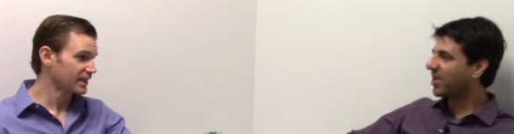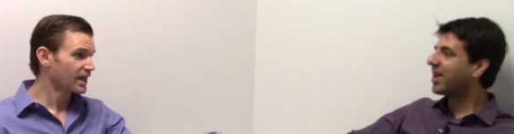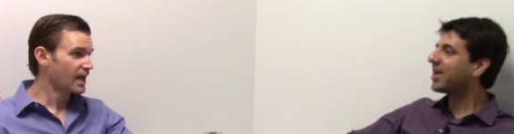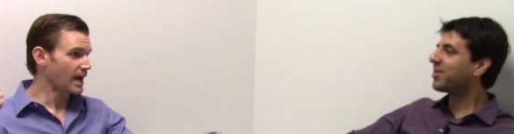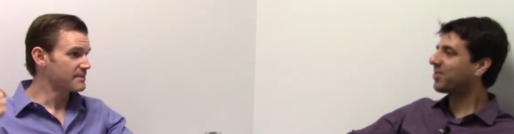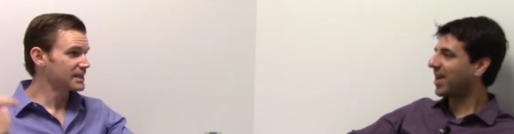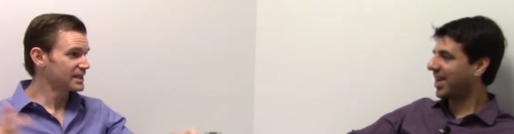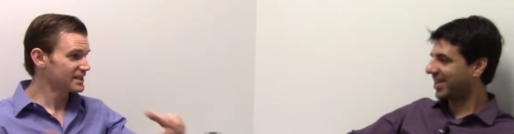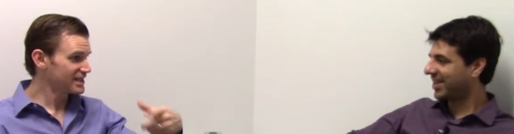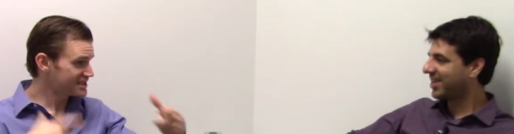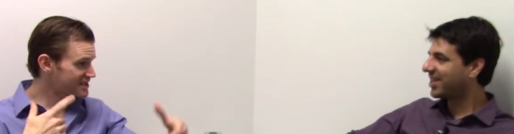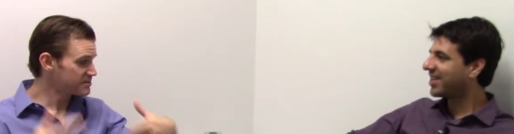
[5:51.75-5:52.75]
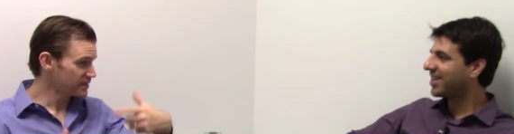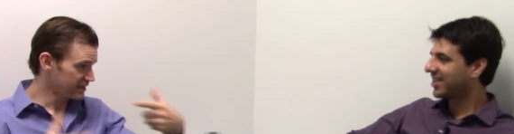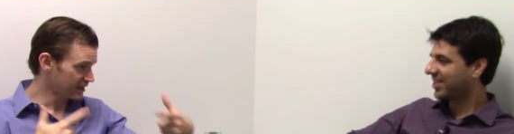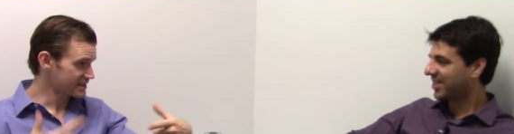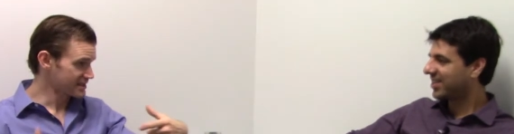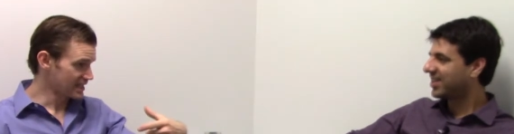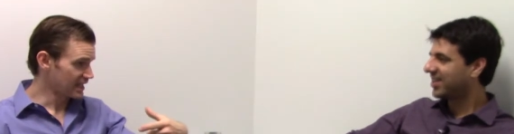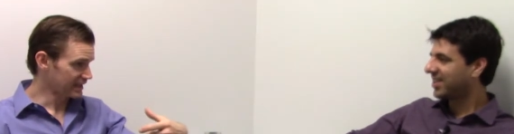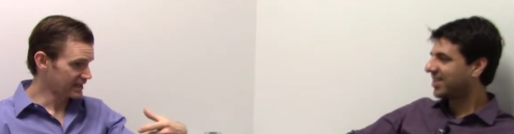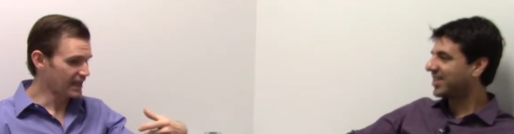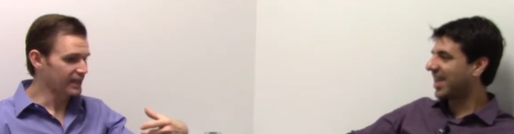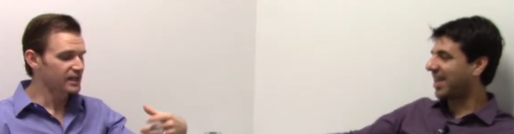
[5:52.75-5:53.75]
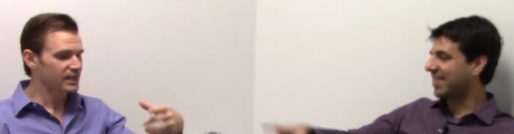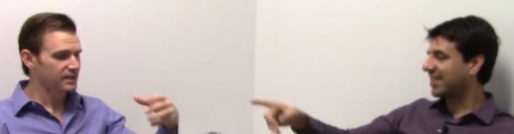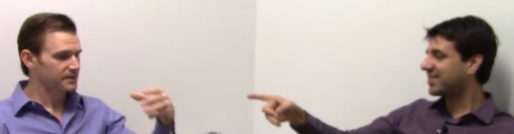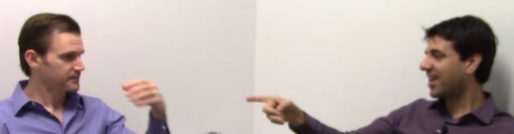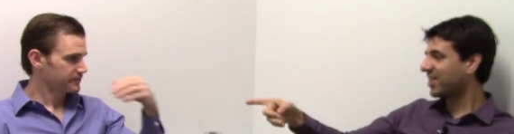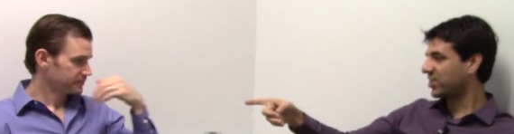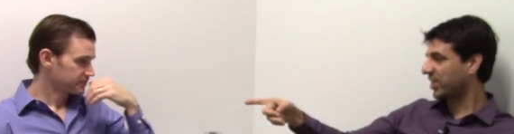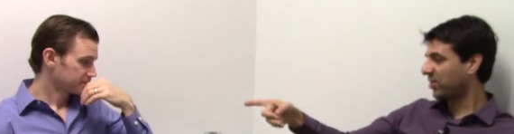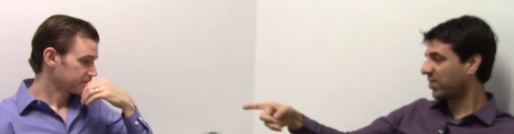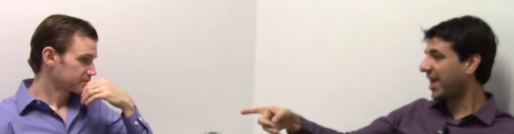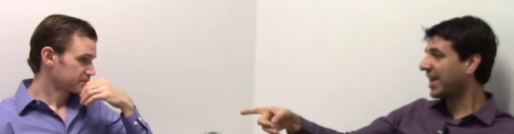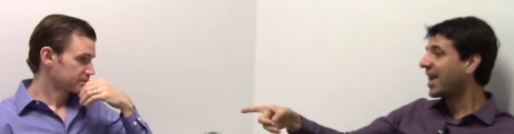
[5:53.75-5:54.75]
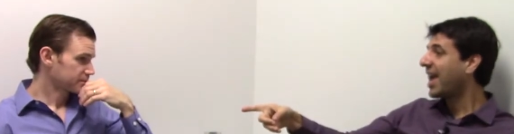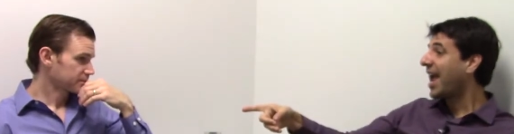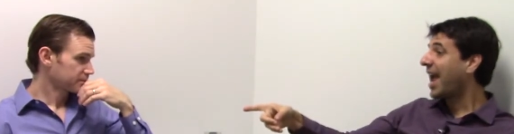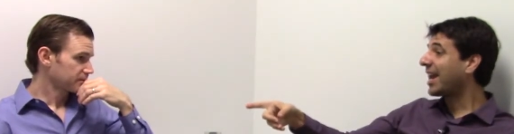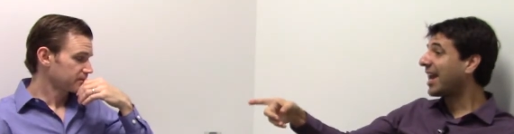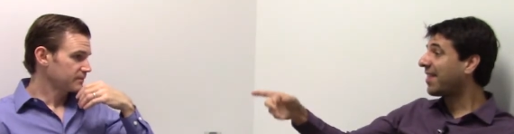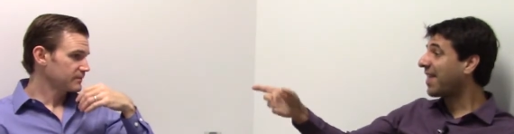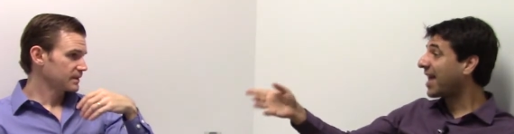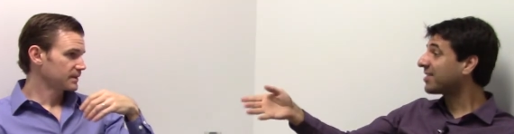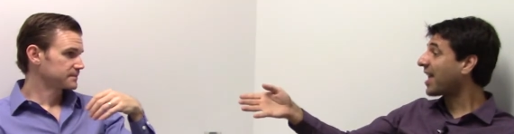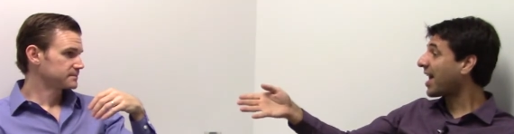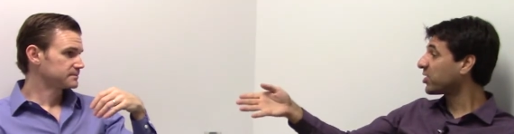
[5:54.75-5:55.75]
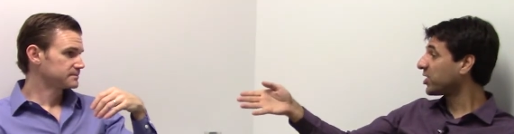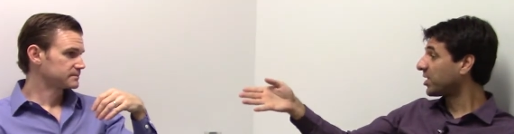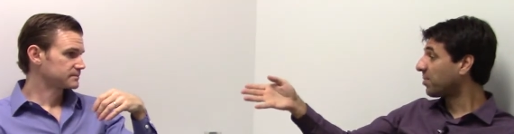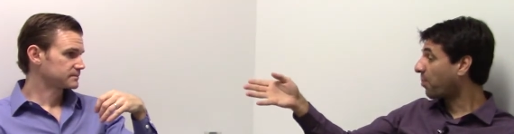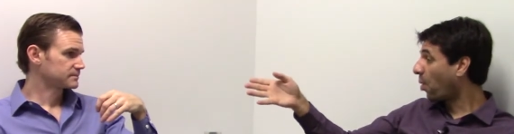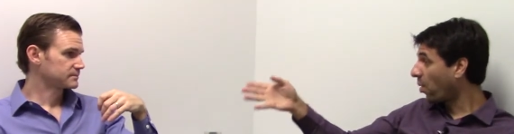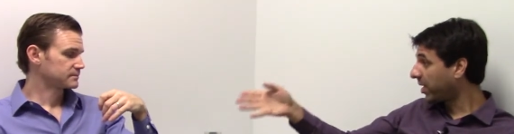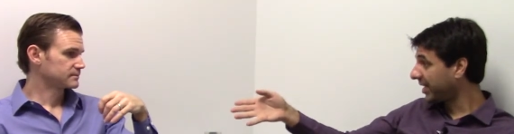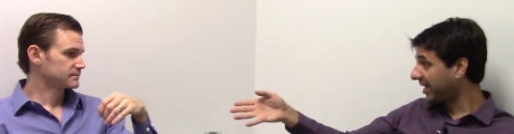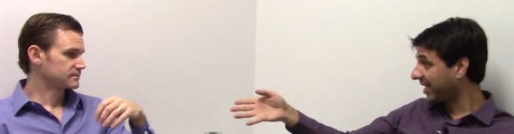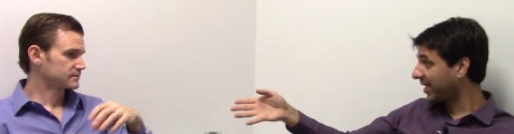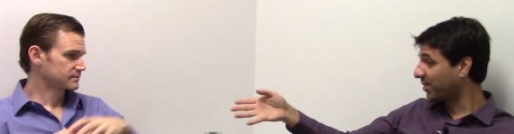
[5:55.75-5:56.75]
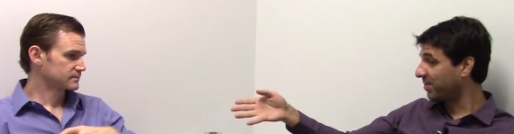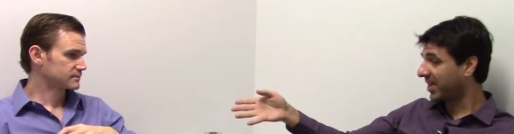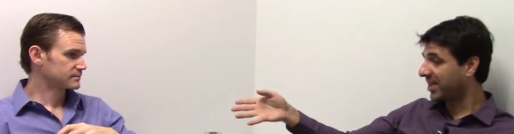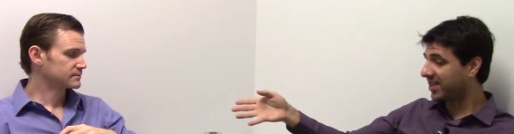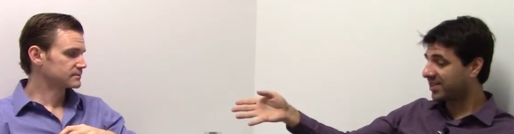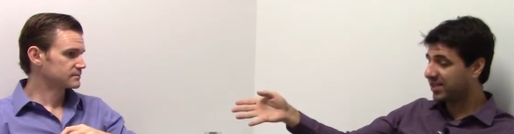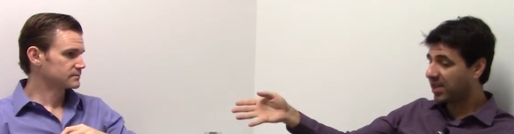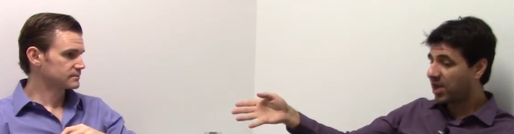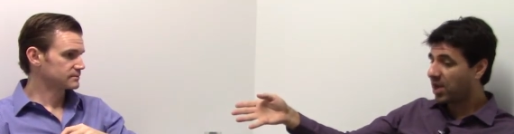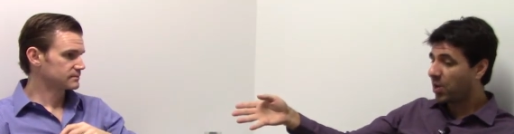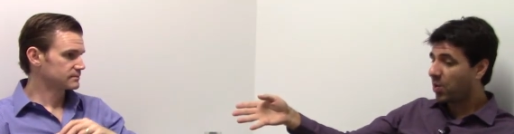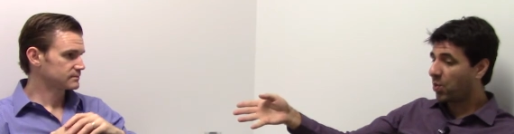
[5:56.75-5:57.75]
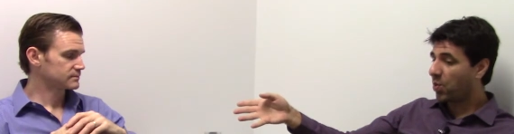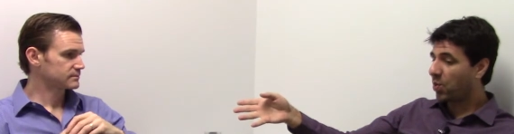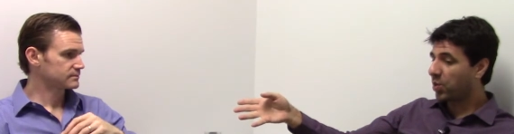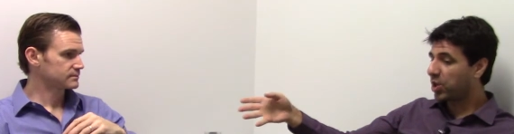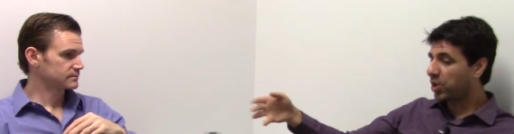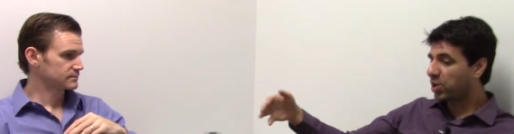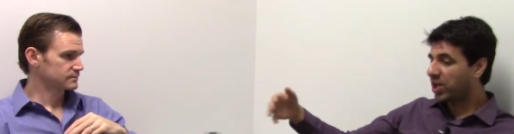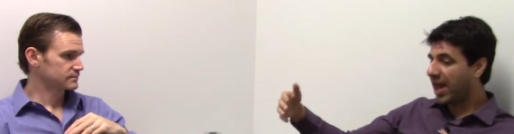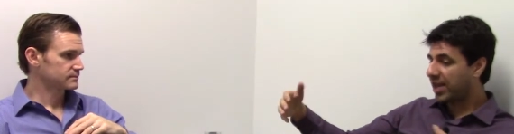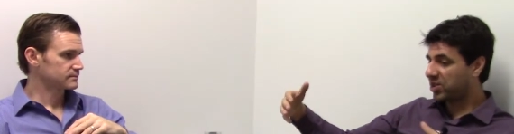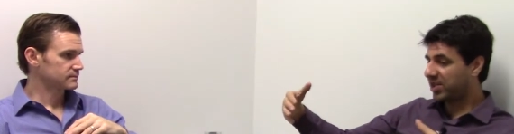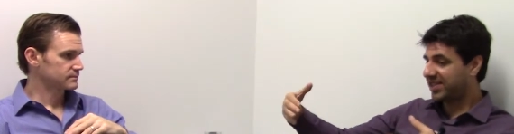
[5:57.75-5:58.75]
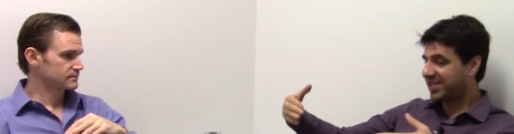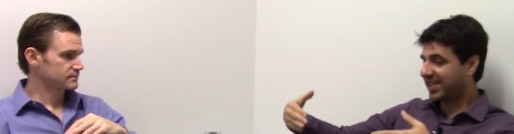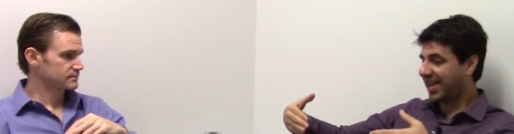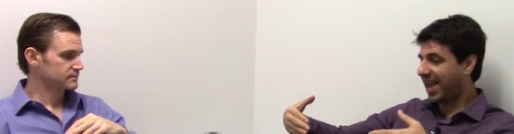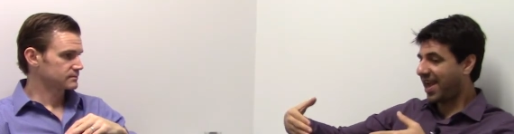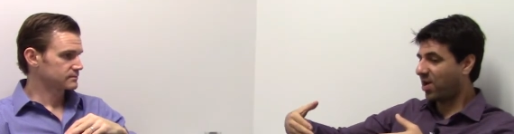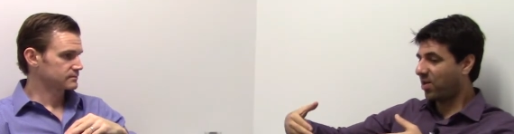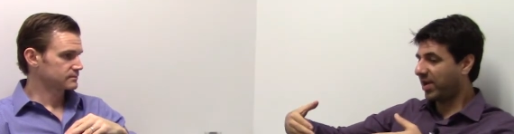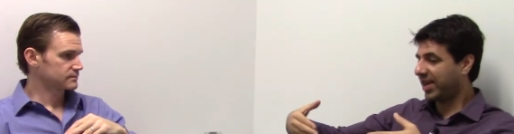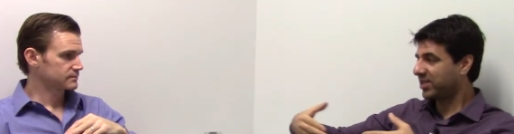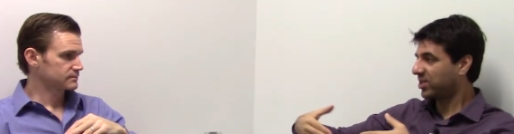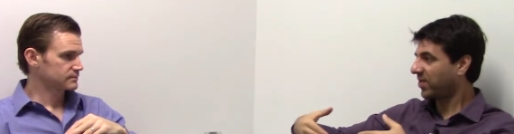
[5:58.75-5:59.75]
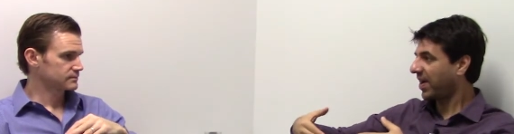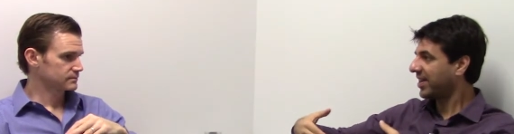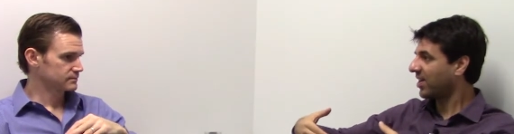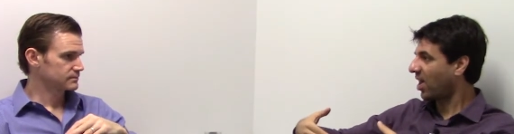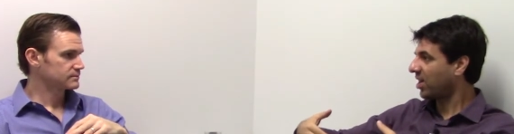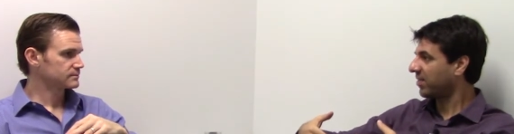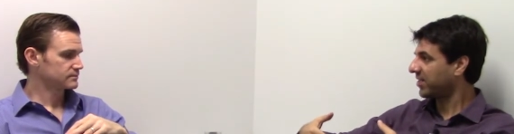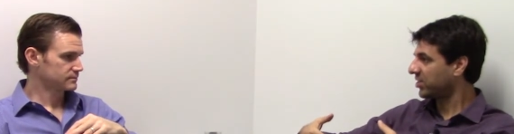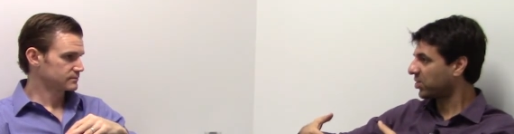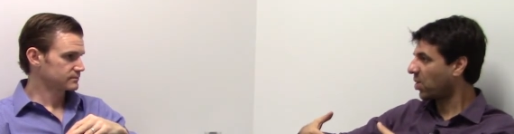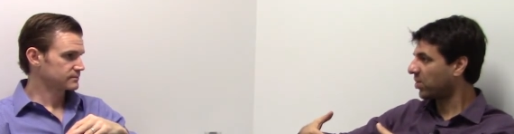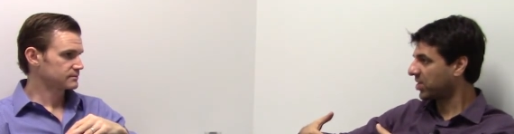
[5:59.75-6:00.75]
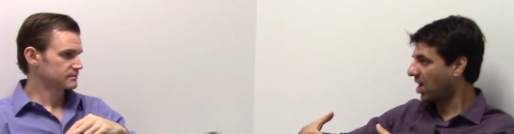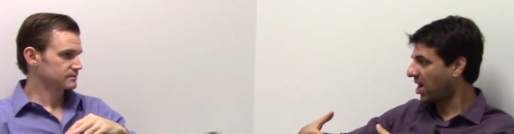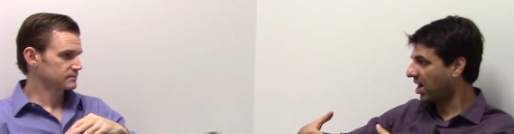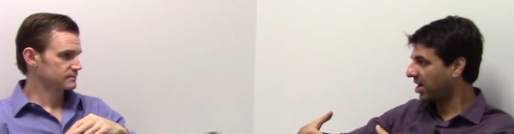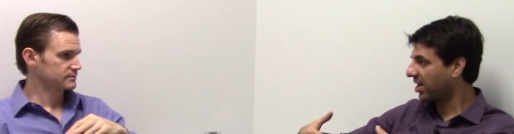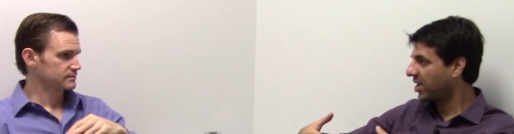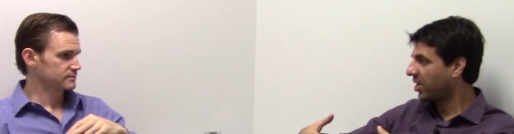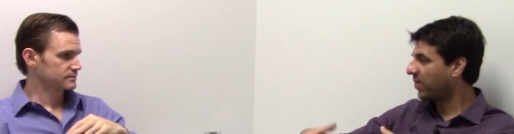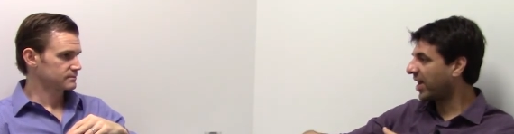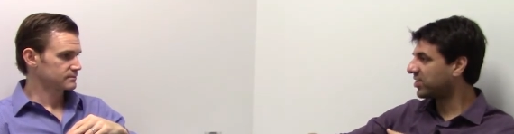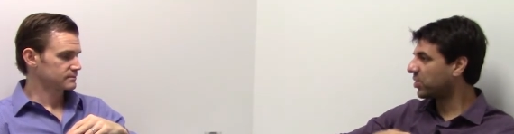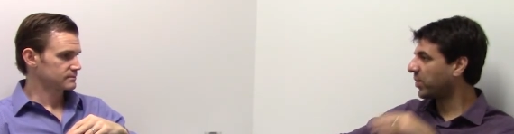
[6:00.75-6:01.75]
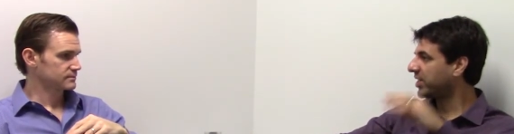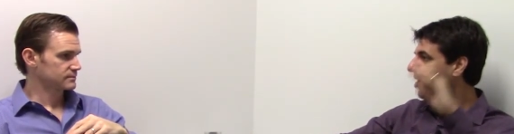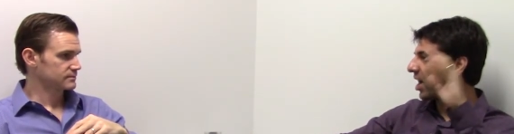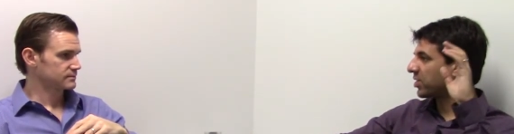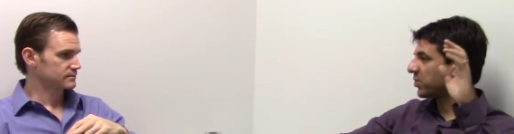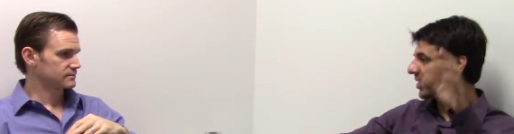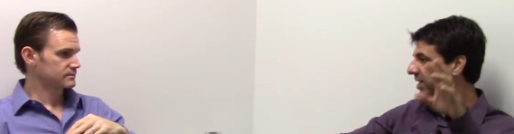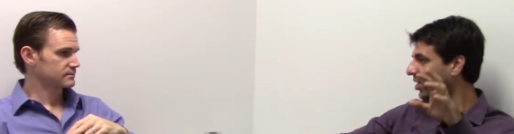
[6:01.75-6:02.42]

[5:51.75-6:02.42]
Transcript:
Speaker 1: right, I mean right. it needs to be things like that. Yeah, that's actually great. And and that's actually the point here because you can actually see how integrated all of these goals are right? So we talked really